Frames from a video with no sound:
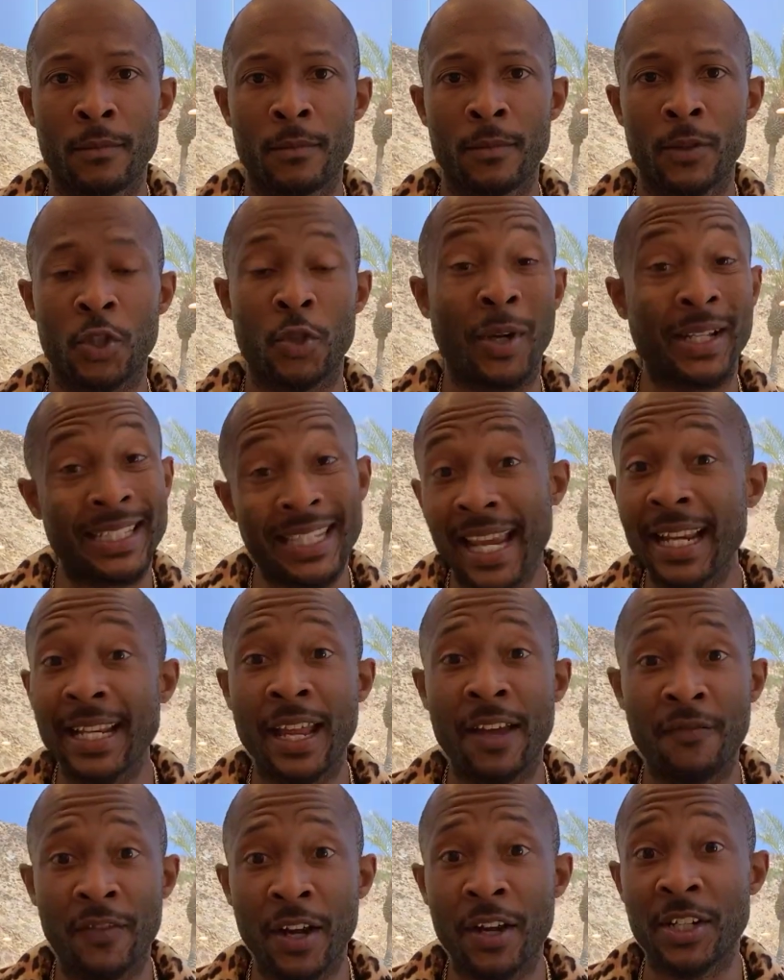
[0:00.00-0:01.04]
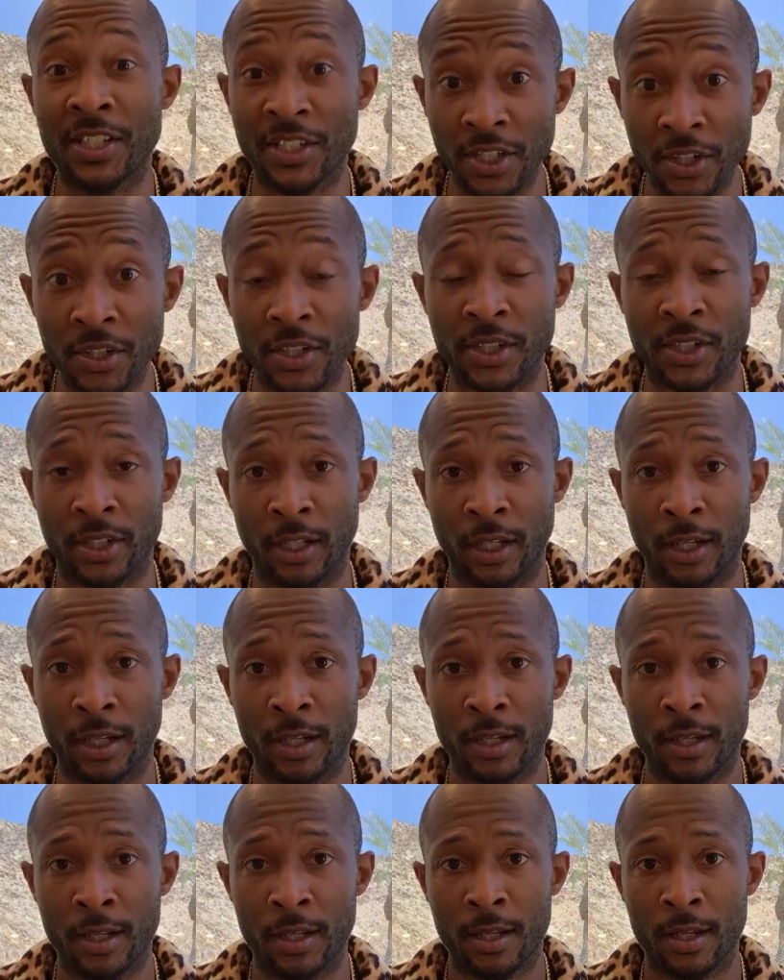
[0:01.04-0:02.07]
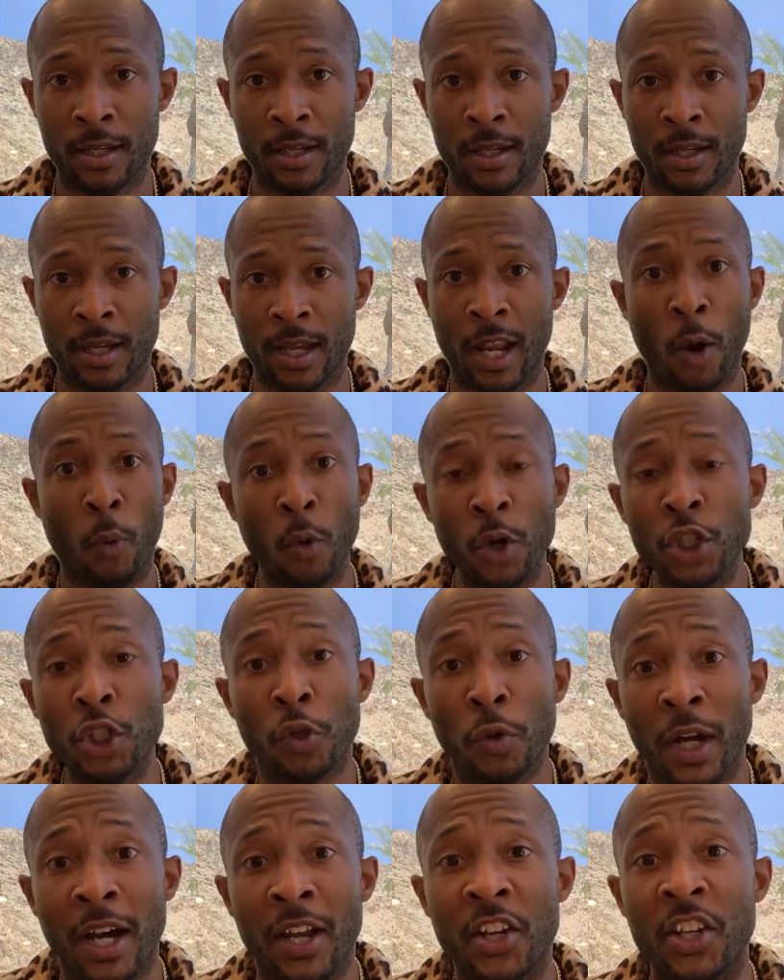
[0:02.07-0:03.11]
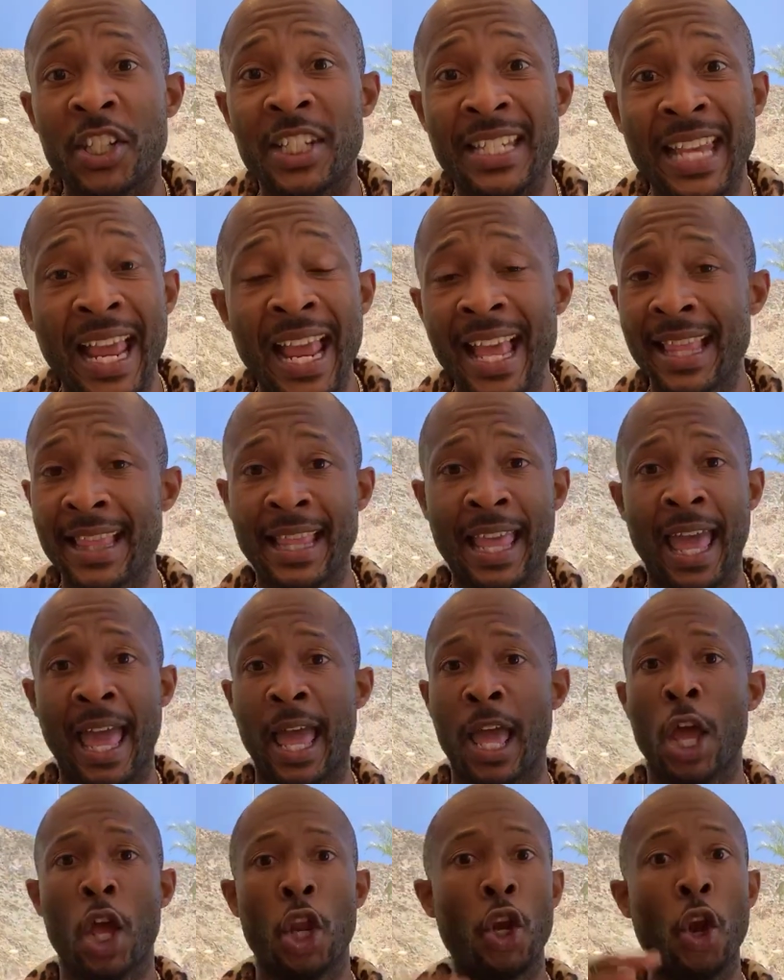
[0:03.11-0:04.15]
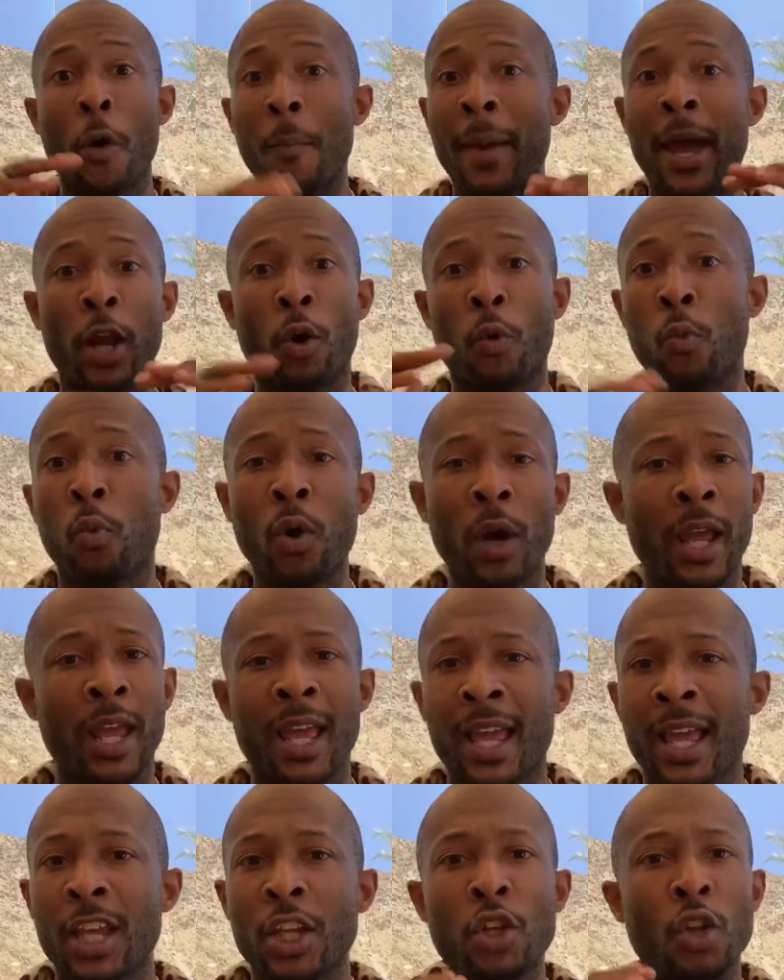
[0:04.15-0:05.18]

So I take that very seriously. And I want you to understand that no matter what,